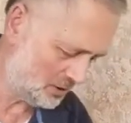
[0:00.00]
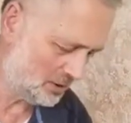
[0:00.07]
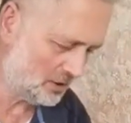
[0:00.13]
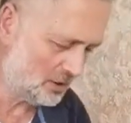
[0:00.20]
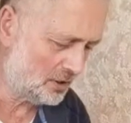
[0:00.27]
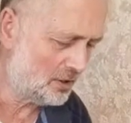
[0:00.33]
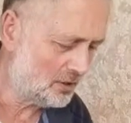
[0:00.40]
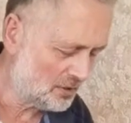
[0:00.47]

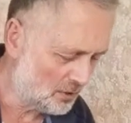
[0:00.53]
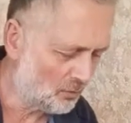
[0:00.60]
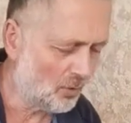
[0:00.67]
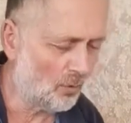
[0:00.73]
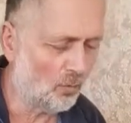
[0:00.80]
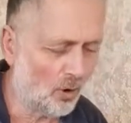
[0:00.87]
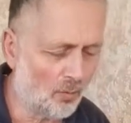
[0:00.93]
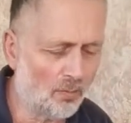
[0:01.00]
you know,
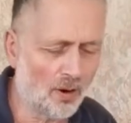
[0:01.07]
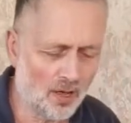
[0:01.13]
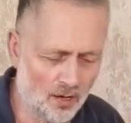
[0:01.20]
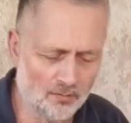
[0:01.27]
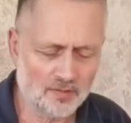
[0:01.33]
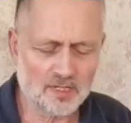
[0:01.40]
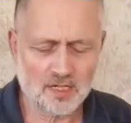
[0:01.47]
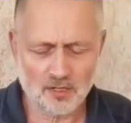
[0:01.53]
what plant
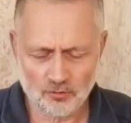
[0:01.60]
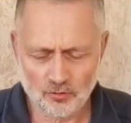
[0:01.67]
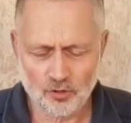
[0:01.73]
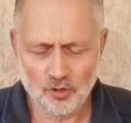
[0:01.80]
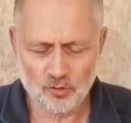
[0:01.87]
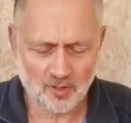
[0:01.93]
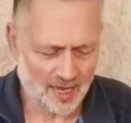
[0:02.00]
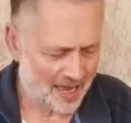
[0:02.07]
material you
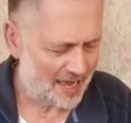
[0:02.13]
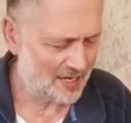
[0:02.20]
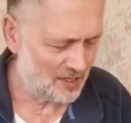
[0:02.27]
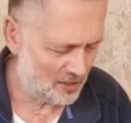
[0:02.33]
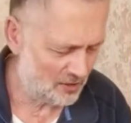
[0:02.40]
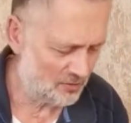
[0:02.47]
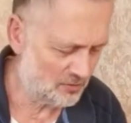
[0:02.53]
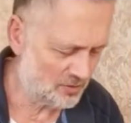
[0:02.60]
can
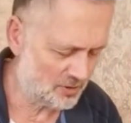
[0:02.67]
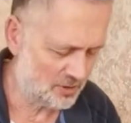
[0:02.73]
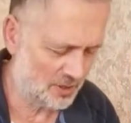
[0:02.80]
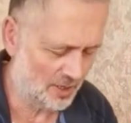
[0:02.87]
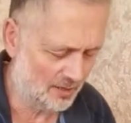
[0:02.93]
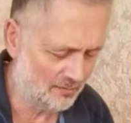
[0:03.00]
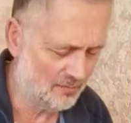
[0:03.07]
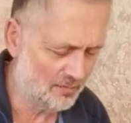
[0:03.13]
use,
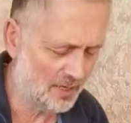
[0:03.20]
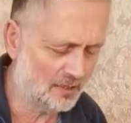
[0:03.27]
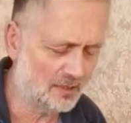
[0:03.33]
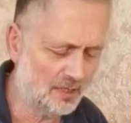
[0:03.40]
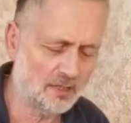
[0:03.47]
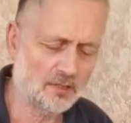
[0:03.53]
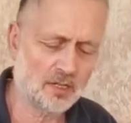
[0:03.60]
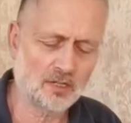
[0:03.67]

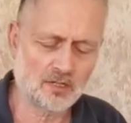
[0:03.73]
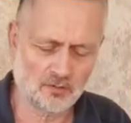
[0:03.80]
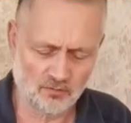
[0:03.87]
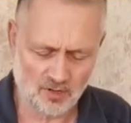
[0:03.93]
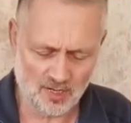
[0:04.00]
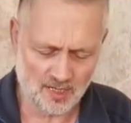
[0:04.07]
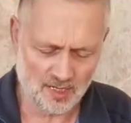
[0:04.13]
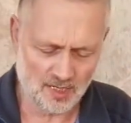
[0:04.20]
it's a
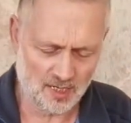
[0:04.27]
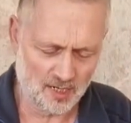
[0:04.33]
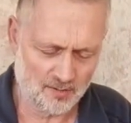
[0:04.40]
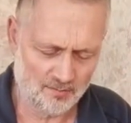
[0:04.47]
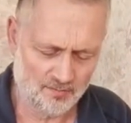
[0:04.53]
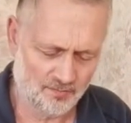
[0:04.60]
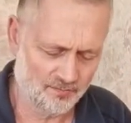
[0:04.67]
really, you